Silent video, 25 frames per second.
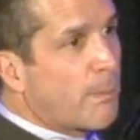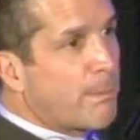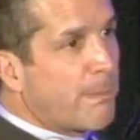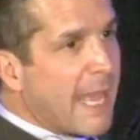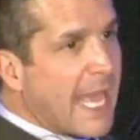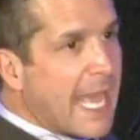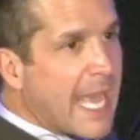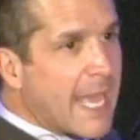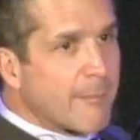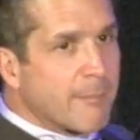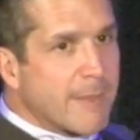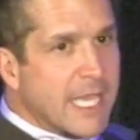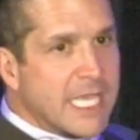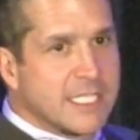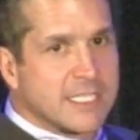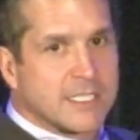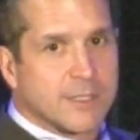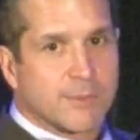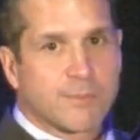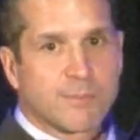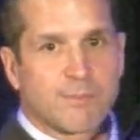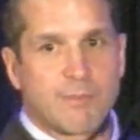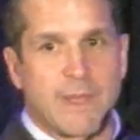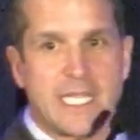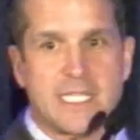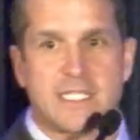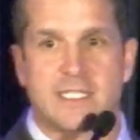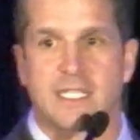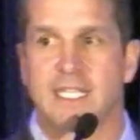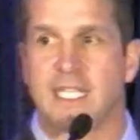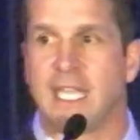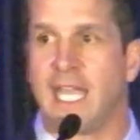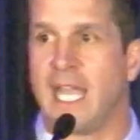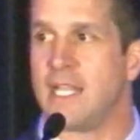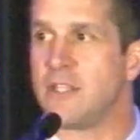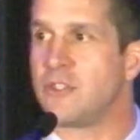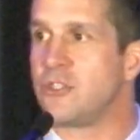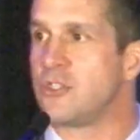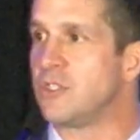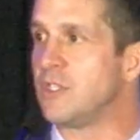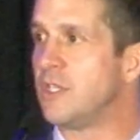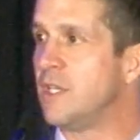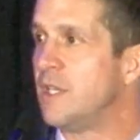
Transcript: bam, makes the catch.